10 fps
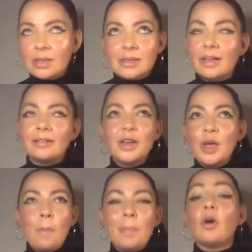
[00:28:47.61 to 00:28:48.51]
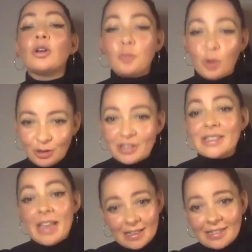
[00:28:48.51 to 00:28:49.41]
It's like beyond words,
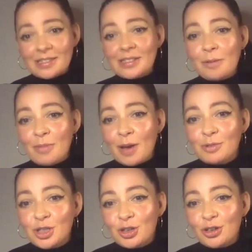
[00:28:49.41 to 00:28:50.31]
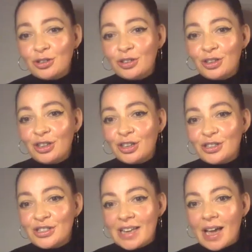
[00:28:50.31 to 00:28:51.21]
as I'm, I'm sure you
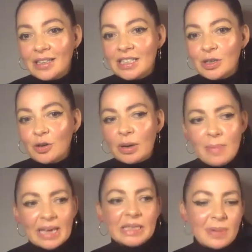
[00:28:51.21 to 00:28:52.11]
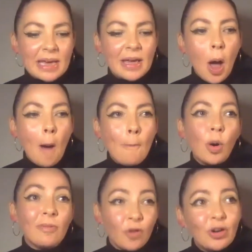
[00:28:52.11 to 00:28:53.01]
understand, you know, and it makes, well,
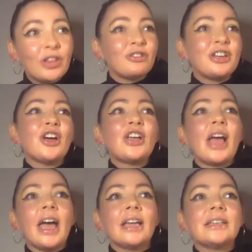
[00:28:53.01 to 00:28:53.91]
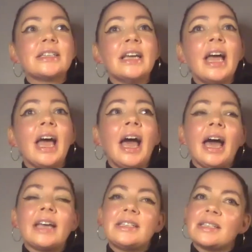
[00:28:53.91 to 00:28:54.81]
I'm 43 now and
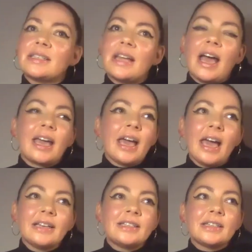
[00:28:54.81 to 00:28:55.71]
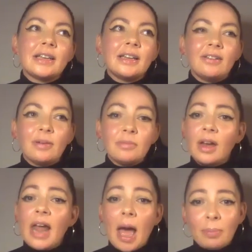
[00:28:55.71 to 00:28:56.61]
I just, I can't, if I'm not
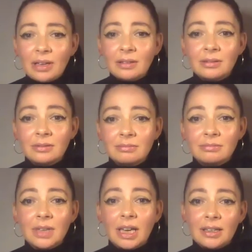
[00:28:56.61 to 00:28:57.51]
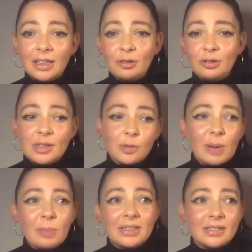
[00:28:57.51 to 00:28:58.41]
happy, and you know, it's a wee
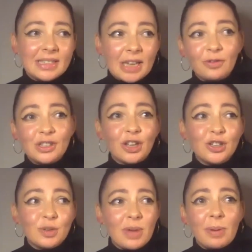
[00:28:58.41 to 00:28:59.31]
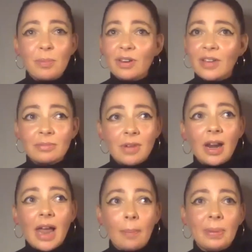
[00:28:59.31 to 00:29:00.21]
bit self-indulgent maybe, but if I'm not
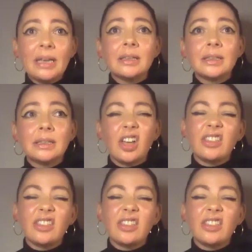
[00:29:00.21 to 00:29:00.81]
happy, not